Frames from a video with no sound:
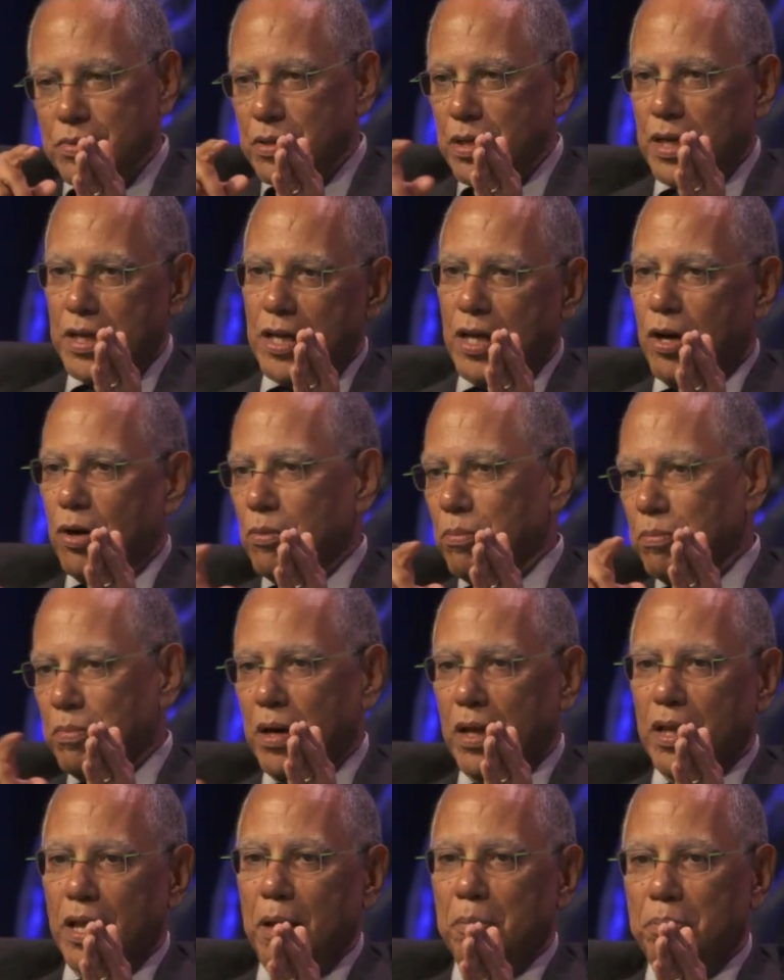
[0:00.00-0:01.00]
you know,
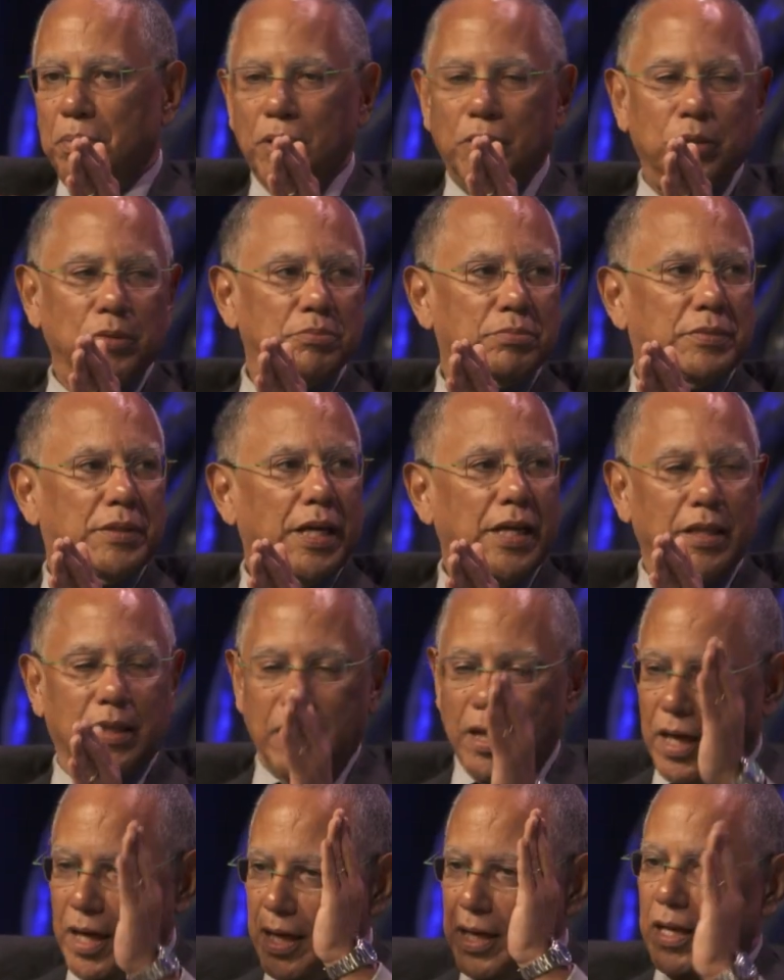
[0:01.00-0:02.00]
Aleppo,
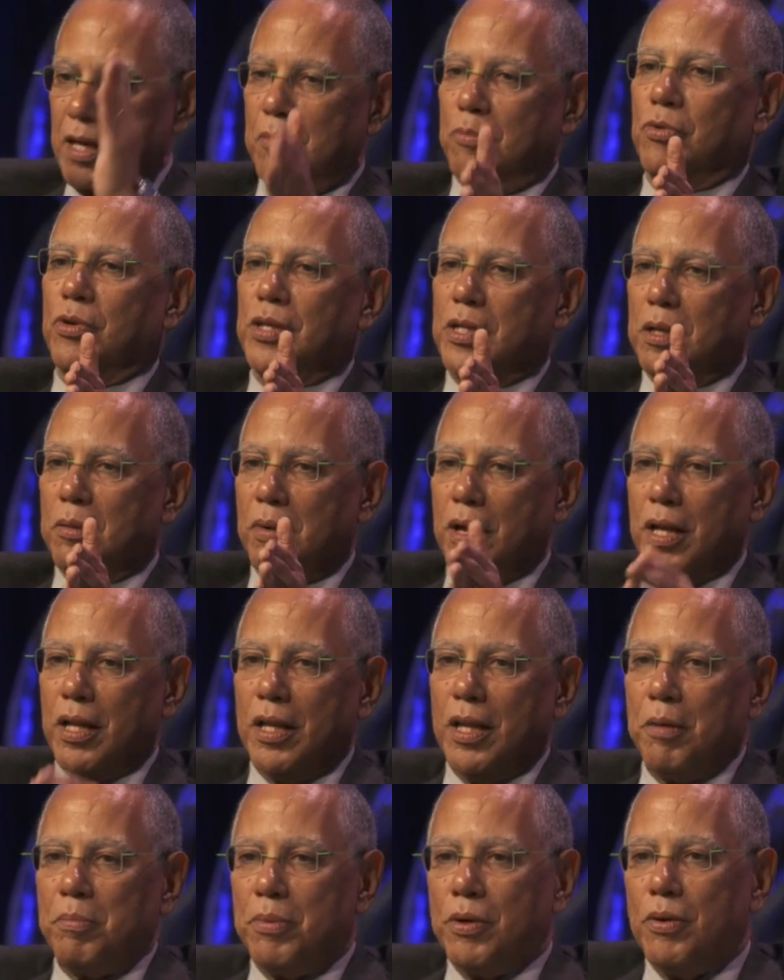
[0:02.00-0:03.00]
Dateline. I'm reading about
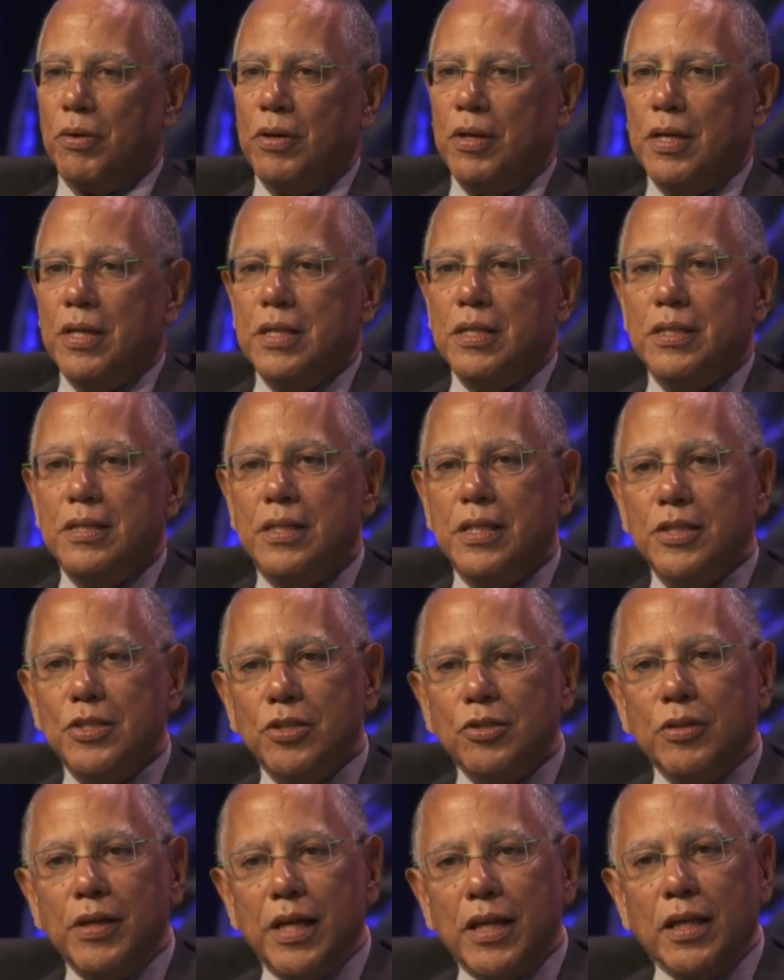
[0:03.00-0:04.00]
Aleppo
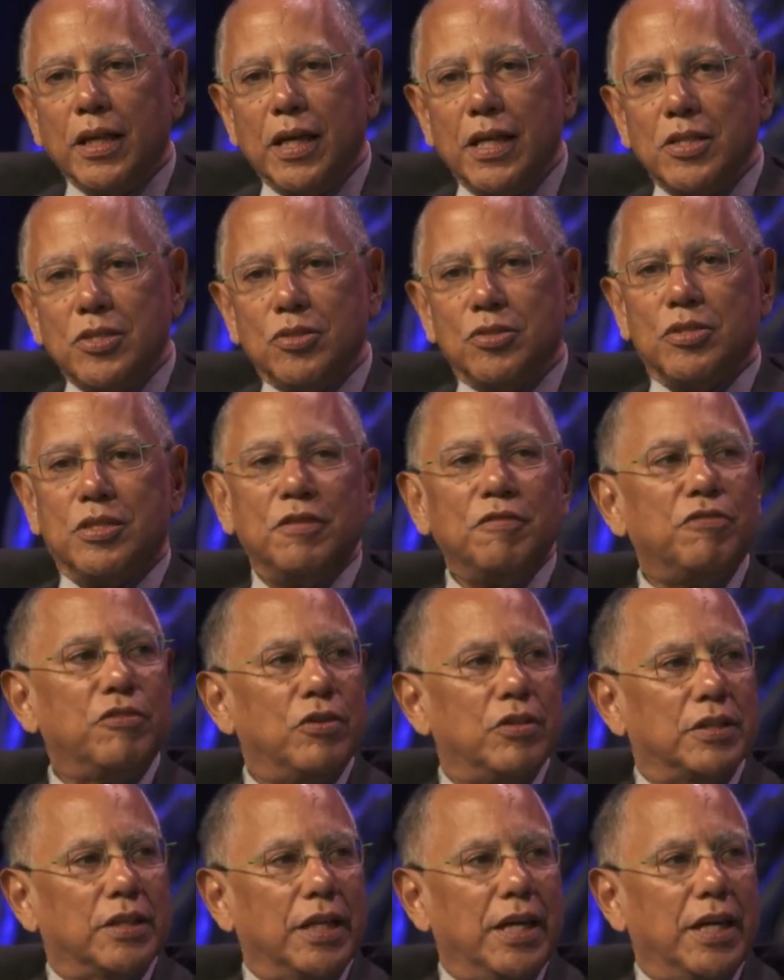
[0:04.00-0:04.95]
digital headlines are different.